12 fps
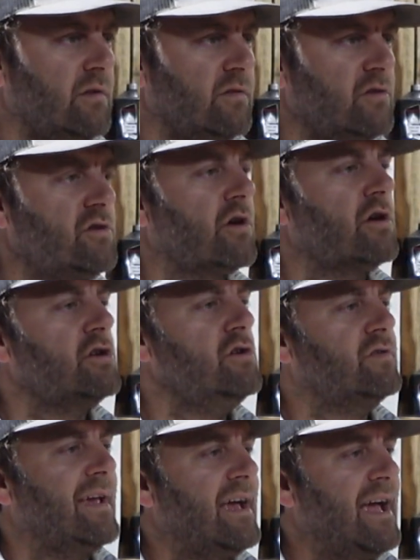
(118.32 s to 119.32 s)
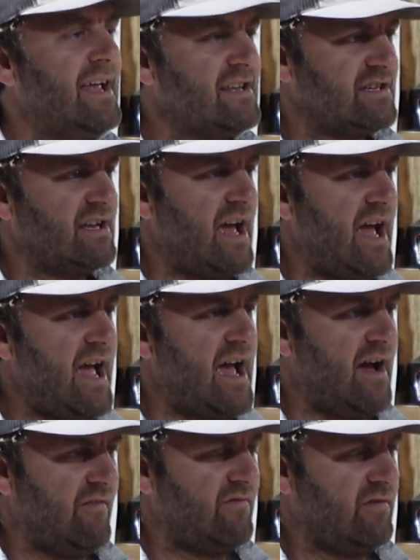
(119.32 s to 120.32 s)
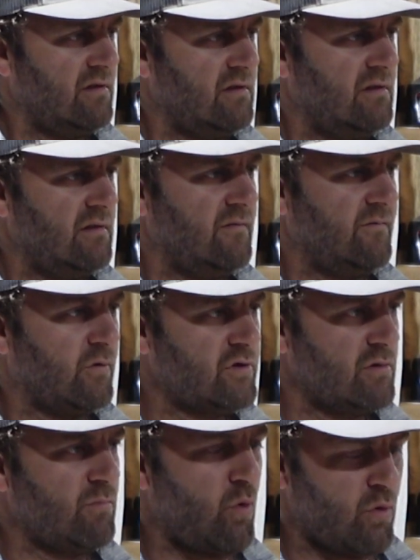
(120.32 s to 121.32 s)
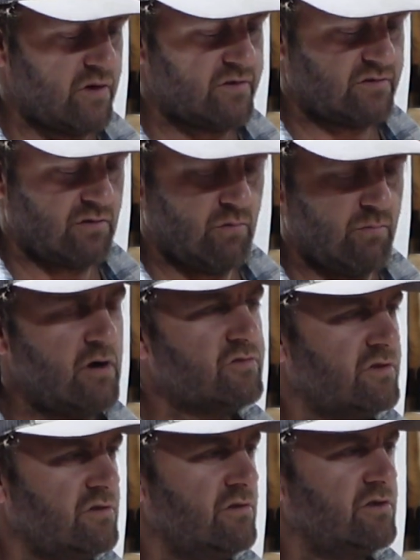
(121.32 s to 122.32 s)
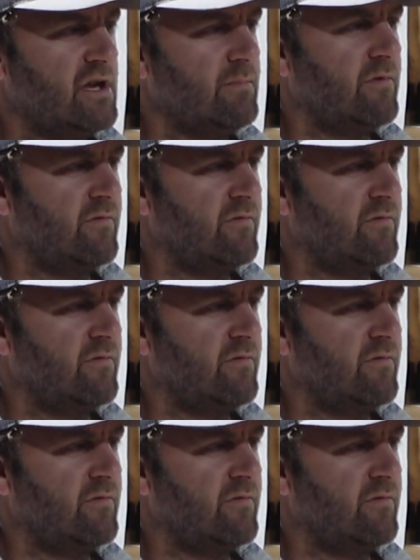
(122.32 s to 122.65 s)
you're going to use 1.5 inches for your mortise on most of your timber